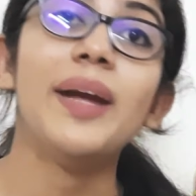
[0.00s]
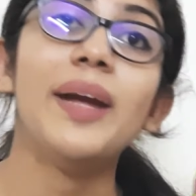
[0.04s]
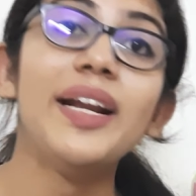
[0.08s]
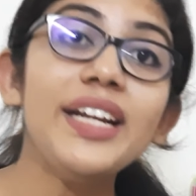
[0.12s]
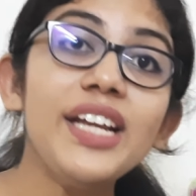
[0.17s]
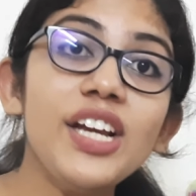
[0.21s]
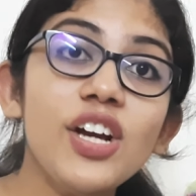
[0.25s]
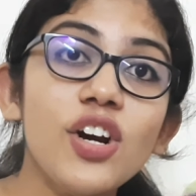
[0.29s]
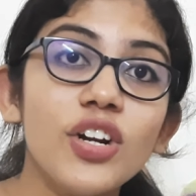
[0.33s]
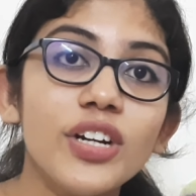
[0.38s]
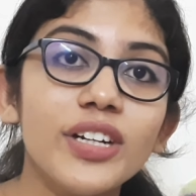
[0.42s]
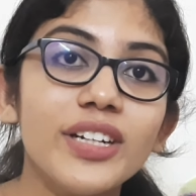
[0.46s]

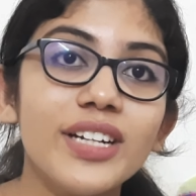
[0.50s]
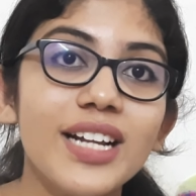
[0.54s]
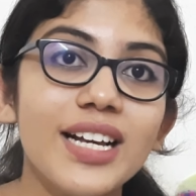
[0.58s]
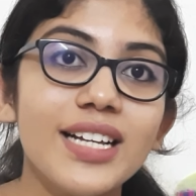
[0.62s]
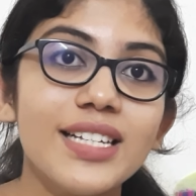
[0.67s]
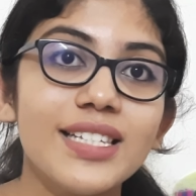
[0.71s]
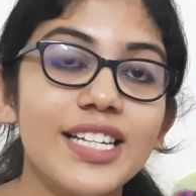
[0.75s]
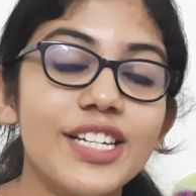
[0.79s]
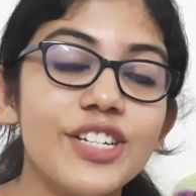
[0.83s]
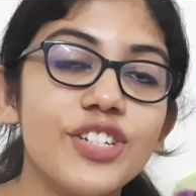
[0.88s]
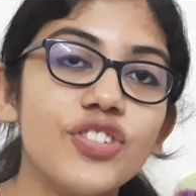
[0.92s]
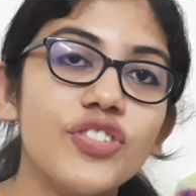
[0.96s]
Many
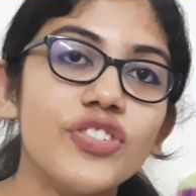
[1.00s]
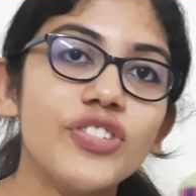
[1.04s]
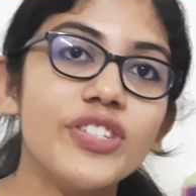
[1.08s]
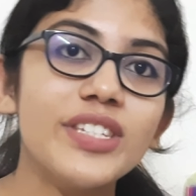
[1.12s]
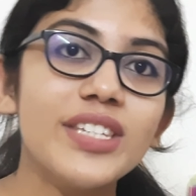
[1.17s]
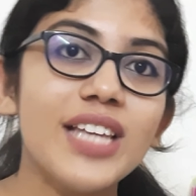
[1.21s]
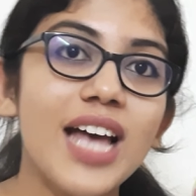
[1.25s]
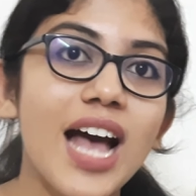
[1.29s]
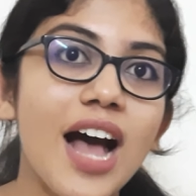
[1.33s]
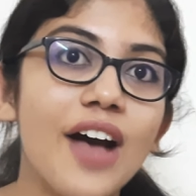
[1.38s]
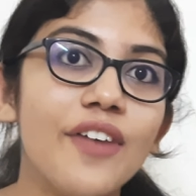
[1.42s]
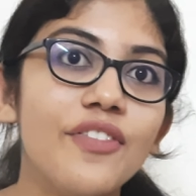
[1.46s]
organizations
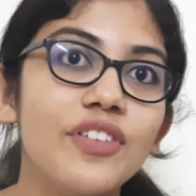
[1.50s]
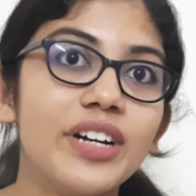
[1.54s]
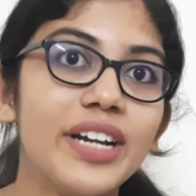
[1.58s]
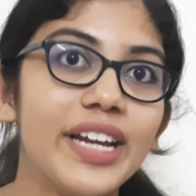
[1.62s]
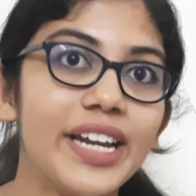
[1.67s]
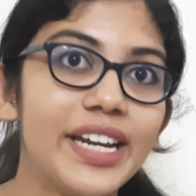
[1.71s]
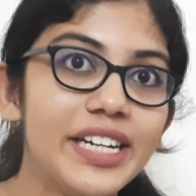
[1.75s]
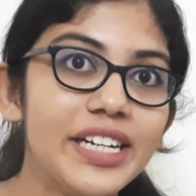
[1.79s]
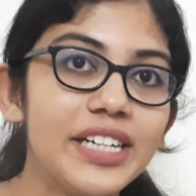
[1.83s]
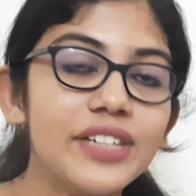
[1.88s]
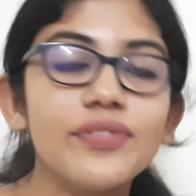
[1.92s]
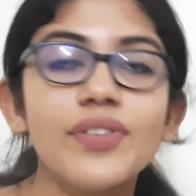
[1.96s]
have a
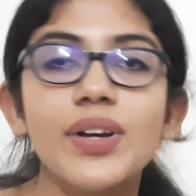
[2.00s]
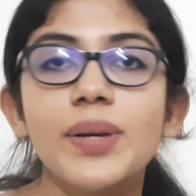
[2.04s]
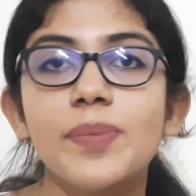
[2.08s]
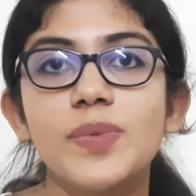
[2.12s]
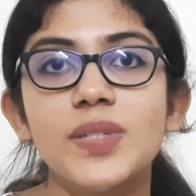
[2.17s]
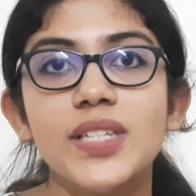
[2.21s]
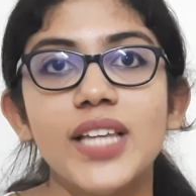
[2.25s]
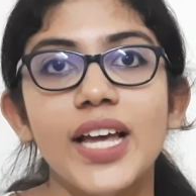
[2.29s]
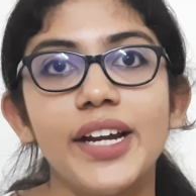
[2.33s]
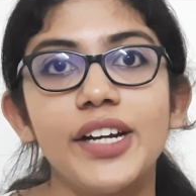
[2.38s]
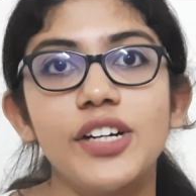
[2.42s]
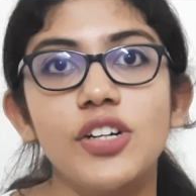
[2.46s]
hidden
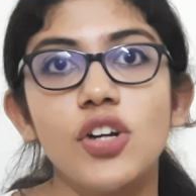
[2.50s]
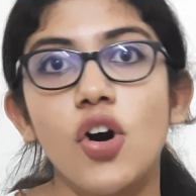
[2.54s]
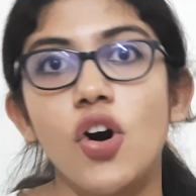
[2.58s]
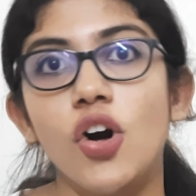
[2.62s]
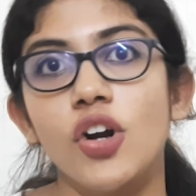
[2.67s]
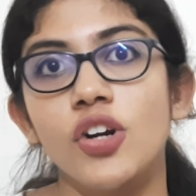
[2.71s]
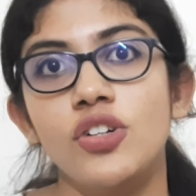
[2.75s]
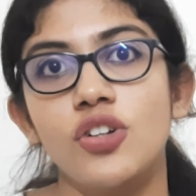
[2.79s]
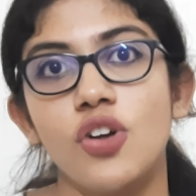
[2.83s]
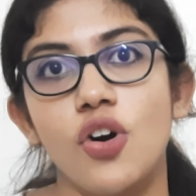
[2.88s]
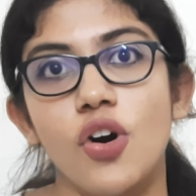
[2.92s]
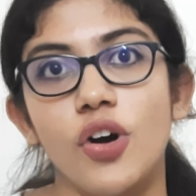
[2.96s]
website
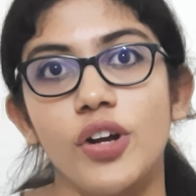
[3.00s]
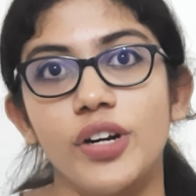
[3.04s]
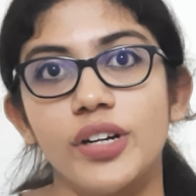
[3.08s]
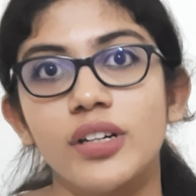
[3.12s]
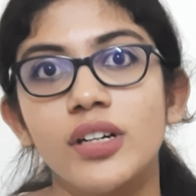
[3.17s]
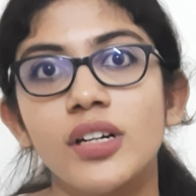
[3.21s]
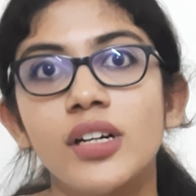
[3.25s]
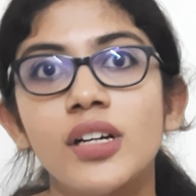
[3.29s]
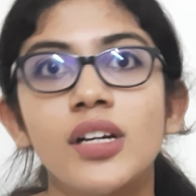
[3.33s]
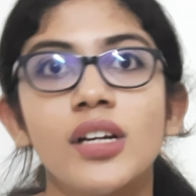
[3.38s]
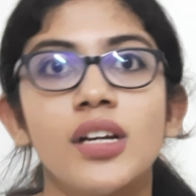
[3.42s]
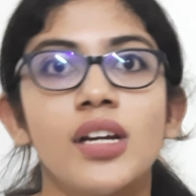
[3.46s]
on Tor,
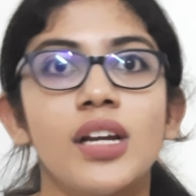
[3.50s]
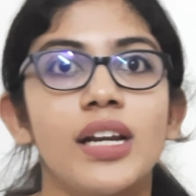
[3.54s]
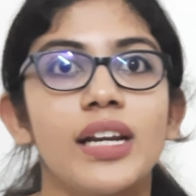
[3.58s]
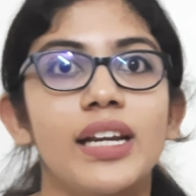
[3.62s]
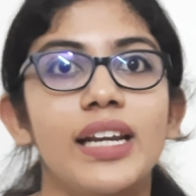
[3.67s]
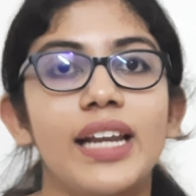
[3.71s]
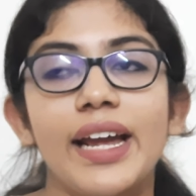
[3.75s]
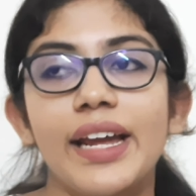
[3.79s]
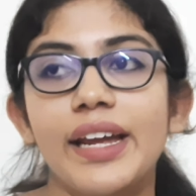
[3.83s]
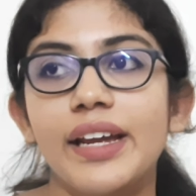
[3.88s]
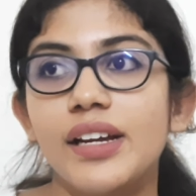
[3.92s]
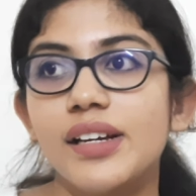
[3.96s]

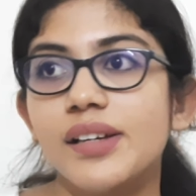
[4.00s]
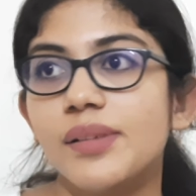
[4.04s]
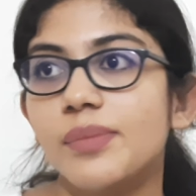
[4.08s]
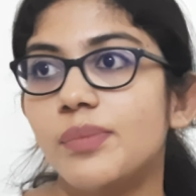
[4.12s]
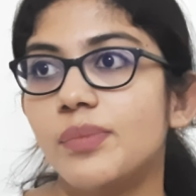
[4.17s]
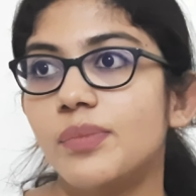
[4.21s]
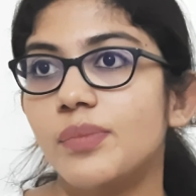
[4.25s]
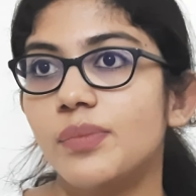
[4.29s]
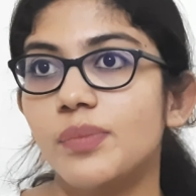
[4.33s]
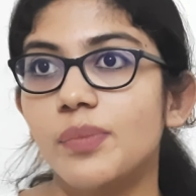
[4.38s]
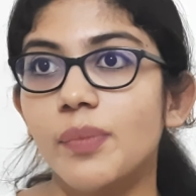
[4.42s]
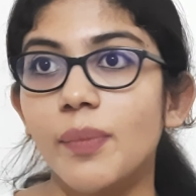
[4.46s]
like
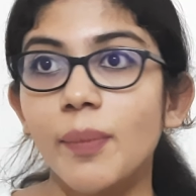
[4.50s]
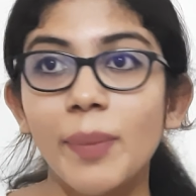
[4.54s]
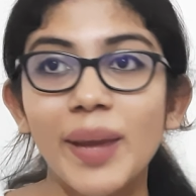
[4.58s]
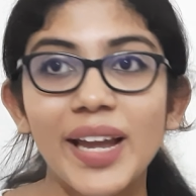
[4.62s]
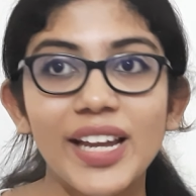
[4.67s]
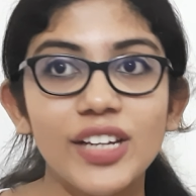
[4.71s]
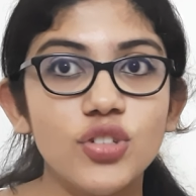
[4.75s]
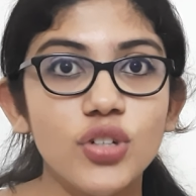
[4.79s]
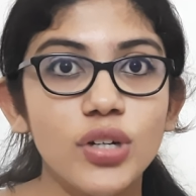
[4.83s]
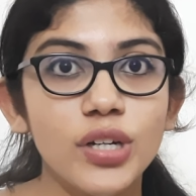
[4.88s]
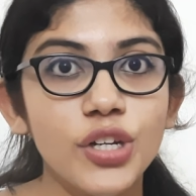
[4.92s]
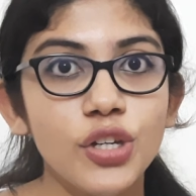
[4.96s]

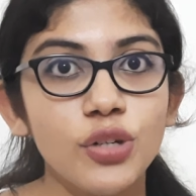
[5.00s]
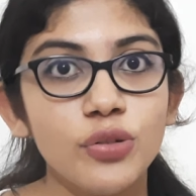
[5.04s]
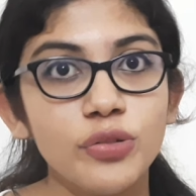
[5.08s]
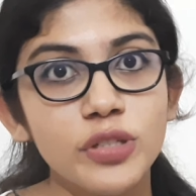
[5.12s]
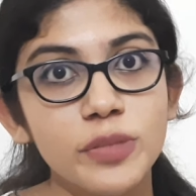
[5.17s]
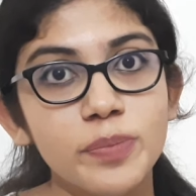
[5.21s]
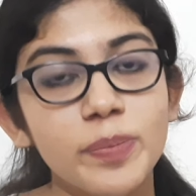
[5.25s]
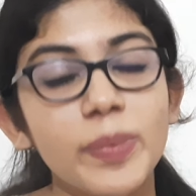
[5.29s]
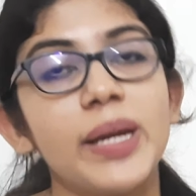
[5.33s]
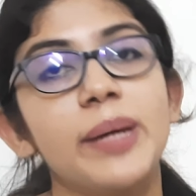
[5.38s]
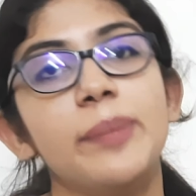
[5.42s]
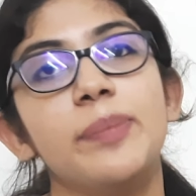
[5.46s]
major
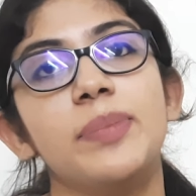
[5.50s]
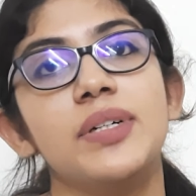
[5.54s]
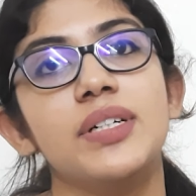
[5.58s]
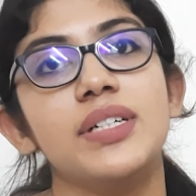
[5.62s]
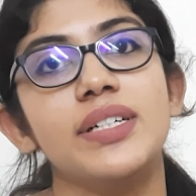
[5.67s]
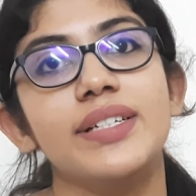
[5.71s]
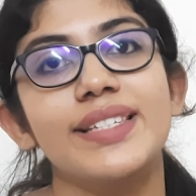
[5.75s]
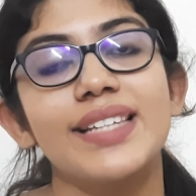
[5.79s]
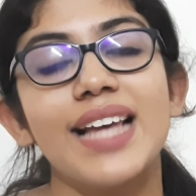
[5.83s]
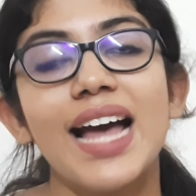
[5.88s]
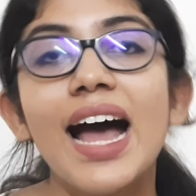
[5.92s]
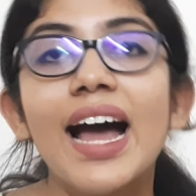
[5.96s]

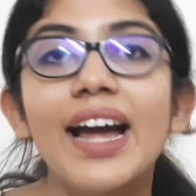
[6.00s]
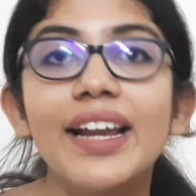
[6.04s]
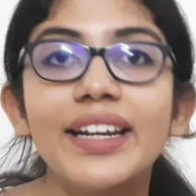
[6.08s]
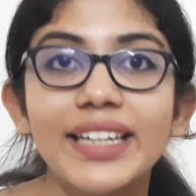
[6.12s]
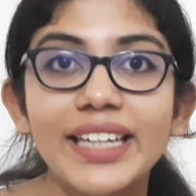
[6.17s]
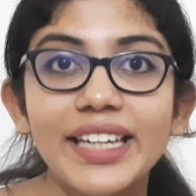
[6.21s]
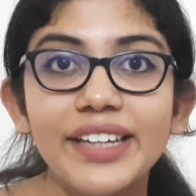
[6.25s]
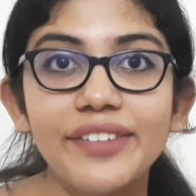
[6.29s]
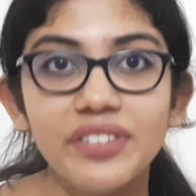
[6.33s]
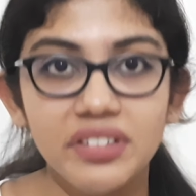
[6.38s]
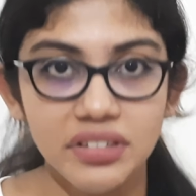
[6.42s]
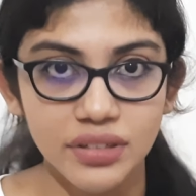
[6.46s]
newspapers and
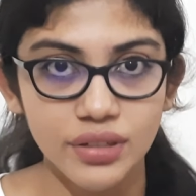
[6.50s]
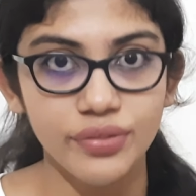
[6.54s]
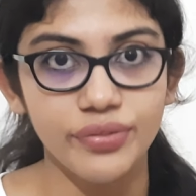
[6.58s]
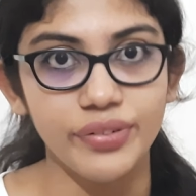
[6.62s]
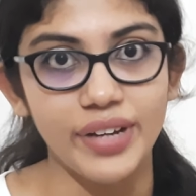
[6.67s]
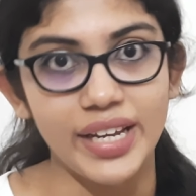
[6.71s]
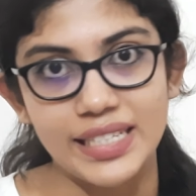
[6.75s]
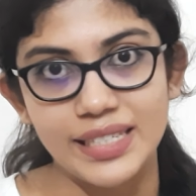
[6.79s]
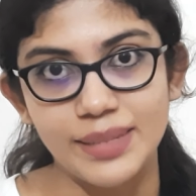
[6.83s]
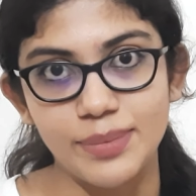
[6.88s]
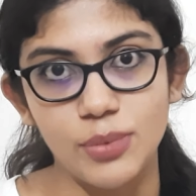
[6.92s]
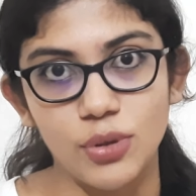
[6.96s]
even
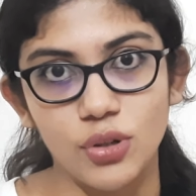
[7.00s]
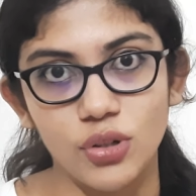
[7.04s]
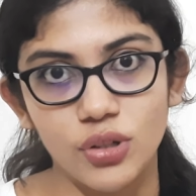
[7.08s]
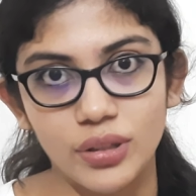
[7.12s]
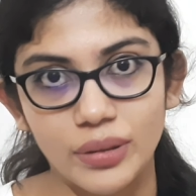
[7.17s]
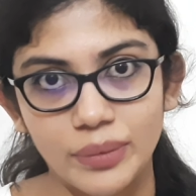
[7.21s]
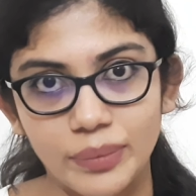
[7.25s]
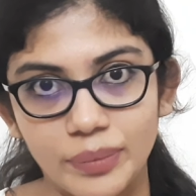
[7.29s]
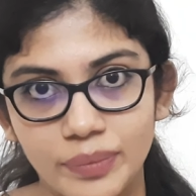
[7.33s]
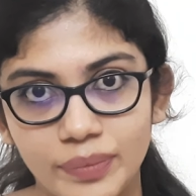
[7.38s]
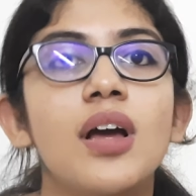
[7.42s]
Facebook.